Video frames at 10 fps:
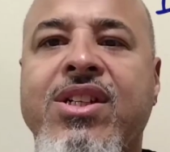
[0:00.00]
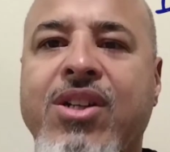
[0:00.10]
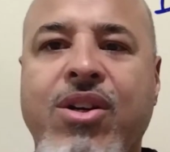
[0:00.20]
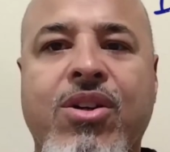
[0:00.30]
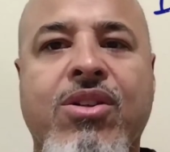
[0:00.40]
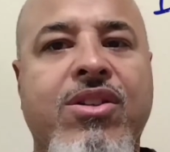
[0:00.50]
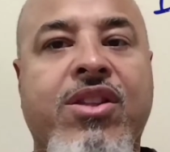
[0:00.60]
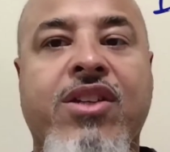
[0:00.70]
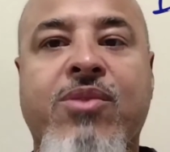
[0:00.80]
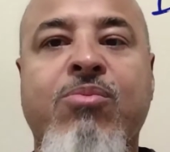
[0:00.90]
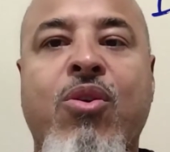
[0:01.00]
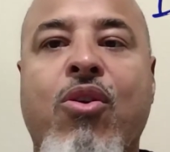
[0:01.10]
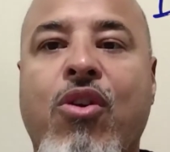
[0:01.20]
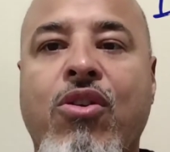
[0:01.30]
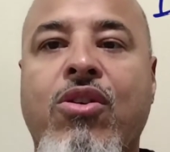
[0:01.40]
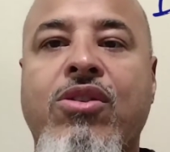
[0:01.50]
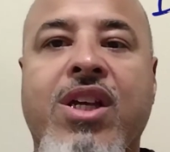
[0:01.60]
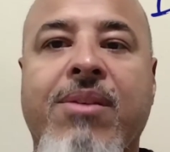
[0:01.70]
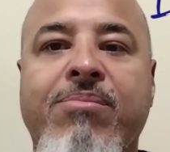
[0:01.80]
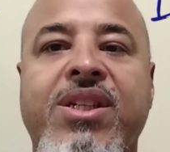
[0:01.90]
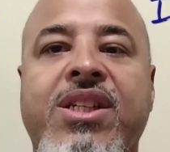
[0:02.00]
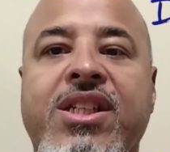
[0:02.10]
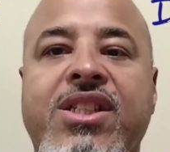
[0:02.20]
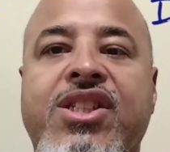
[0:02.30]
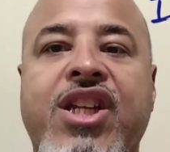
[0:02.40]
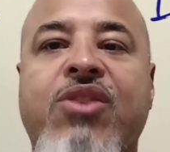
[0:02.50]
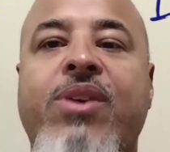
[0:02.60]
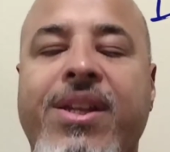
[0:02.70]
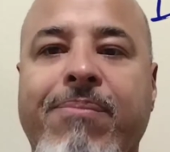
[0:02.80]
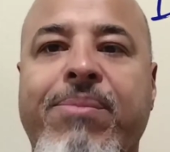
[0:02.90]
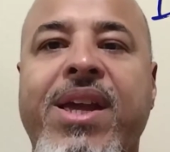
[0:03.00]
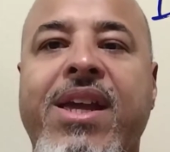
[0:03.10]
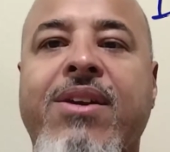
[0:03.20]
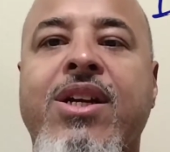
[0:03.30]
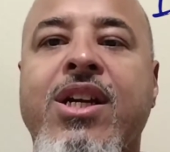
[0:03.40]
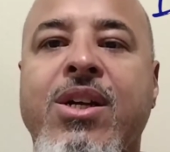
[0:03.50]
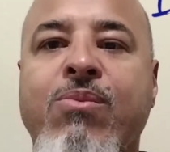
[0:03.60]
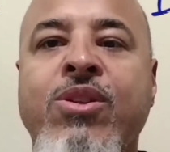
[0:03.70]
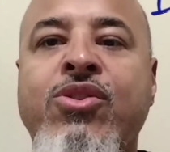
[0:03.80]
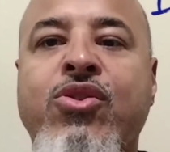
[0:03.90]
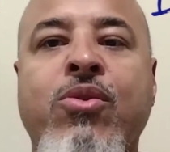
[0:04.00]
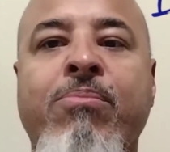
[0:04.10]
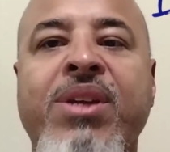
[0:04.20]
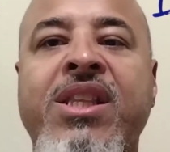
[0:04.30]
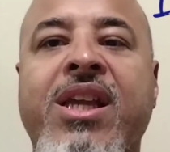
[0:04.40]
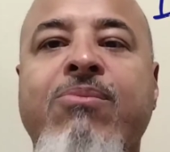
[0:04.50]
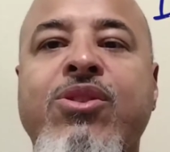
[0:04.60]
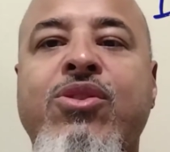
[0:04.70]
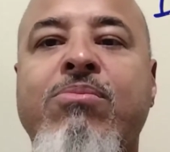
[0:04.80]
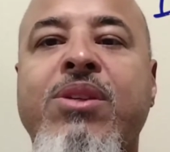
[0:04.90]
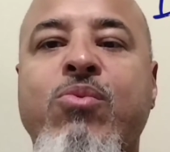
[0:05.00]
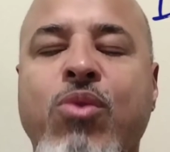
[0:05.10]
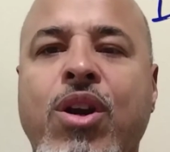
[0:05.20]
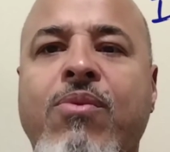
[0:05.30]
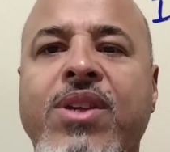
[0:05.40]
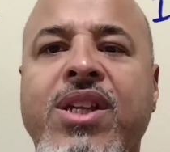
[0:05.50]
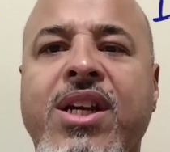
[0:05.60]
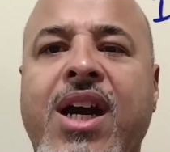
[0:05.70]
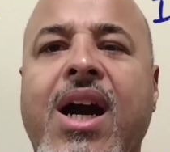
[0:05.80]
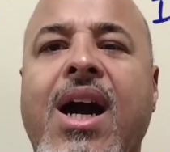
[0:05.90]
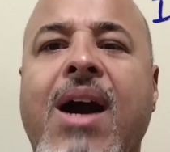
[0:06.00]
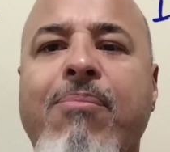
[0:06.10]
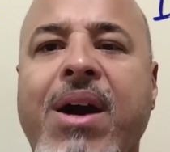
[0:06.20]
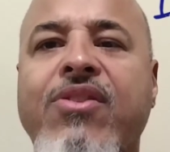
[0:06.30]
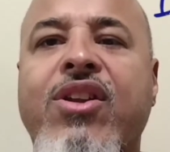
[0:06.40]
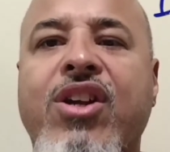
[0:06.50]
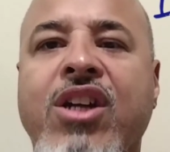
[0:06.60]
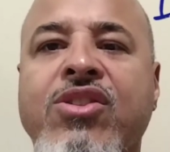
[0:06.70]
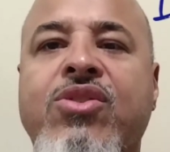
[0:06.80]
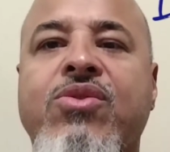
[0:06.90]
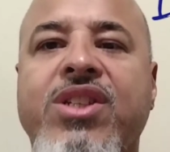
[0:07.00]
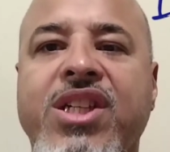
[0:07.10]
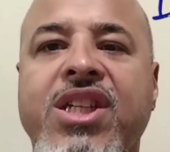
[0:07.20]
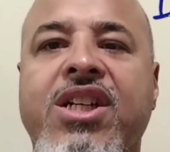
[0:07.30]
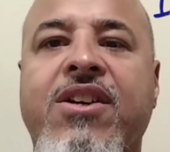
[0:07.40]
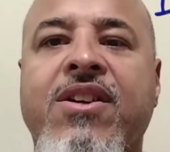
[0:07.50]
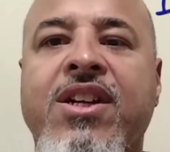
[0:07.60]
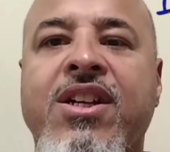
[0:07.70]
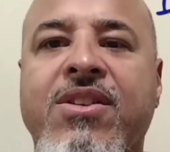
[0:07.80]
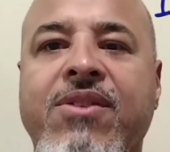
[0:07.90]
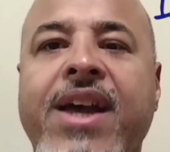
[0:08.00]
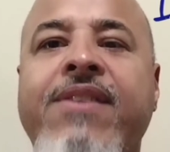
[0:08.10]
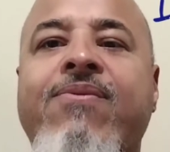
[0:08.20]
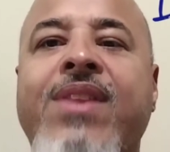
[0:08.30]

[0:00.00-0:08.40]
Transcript: If they small or gonna be generated big, we shouldn't be there. We should be worried about the country here, right?